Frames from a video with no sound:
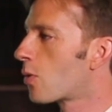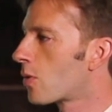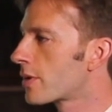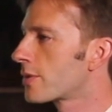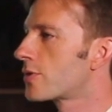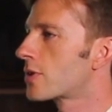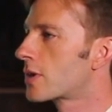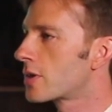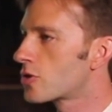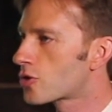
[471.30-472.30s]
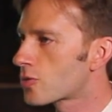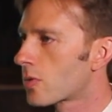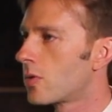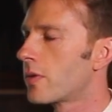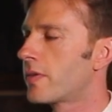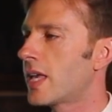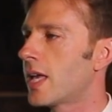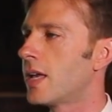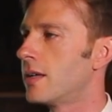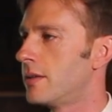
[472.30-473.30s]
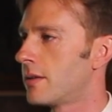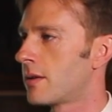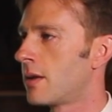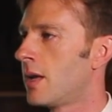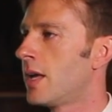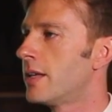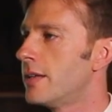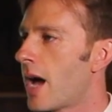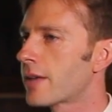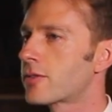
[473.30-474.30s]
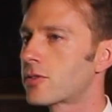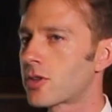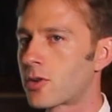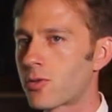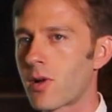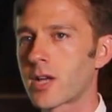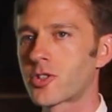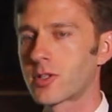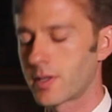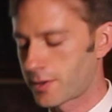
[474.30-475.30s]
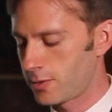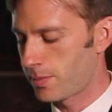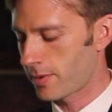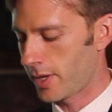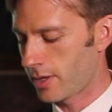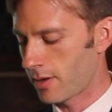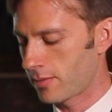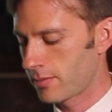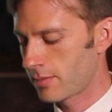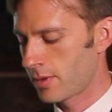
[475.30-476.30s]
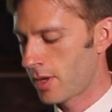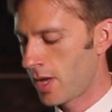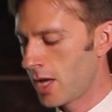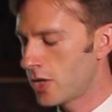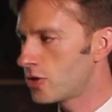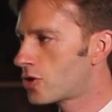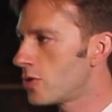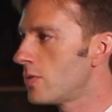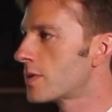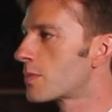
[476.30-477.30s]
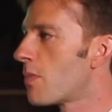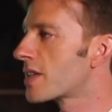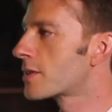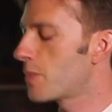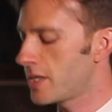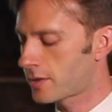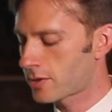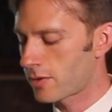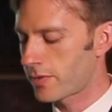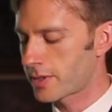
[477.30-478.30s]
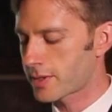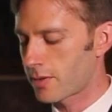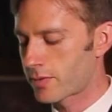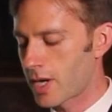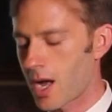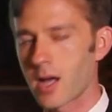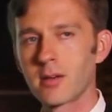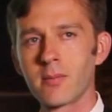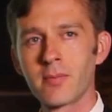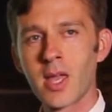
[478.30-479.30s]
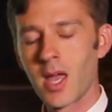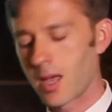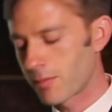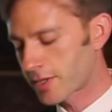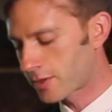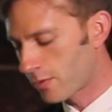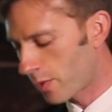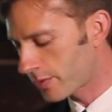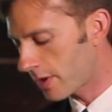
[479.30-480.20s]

in order to control the id, not to crush the superego. Jews must be servants of God and must